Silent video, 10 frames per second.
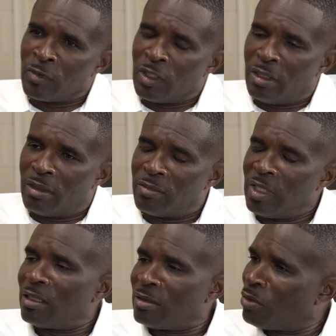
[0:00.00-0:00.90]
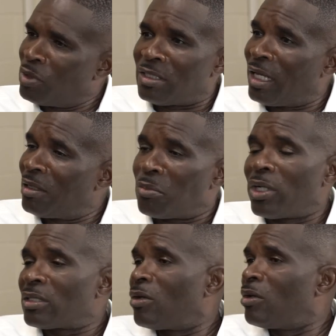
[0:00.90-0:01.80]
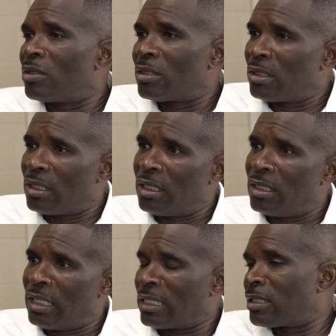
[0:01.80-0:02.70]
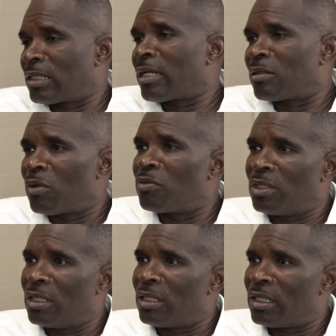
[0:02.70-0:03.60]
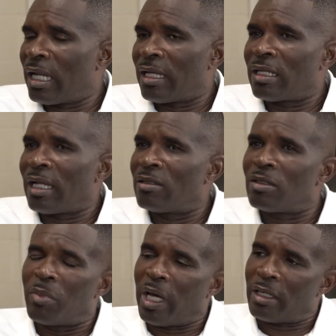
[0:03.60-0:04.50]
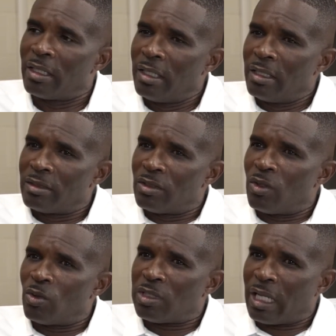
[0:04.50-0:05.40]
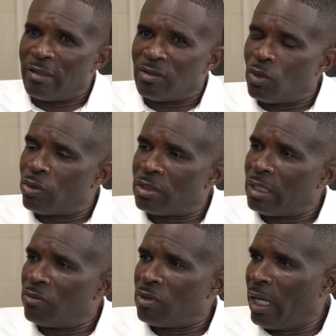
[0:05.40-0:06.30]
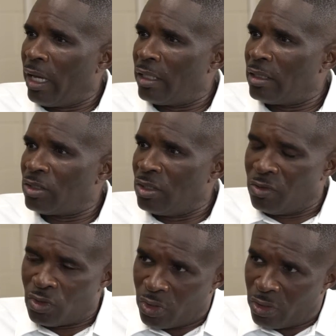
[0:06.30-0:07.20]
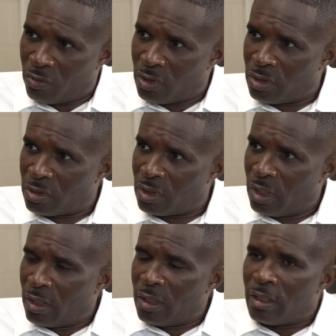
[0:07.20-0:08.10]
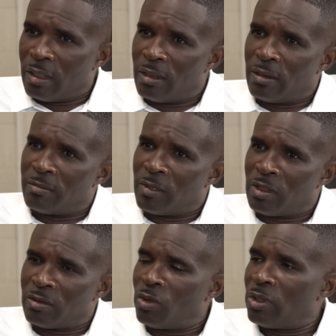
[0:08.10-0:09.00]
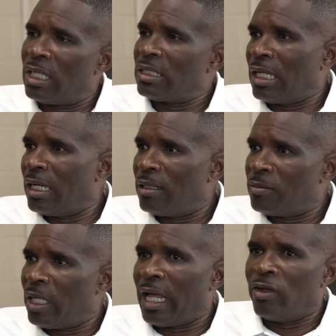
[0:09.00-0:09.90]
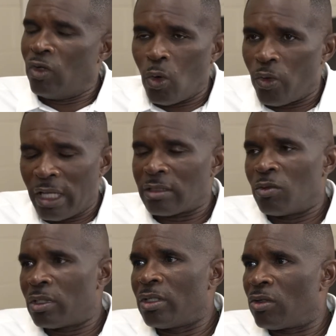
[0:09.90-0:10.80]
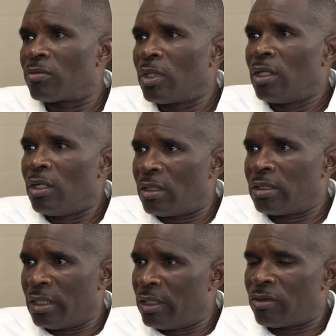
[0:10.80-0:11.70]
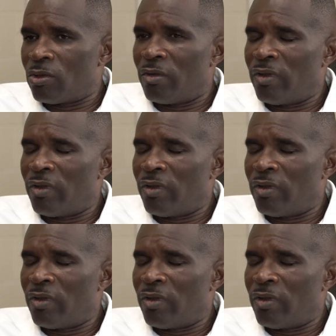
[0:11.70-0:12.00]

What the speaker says: And, so we just had to press on. And that's exactly what we did. And I look back to those life stories that we had that she would share with us during that time. And I know that's what helped us to get through it.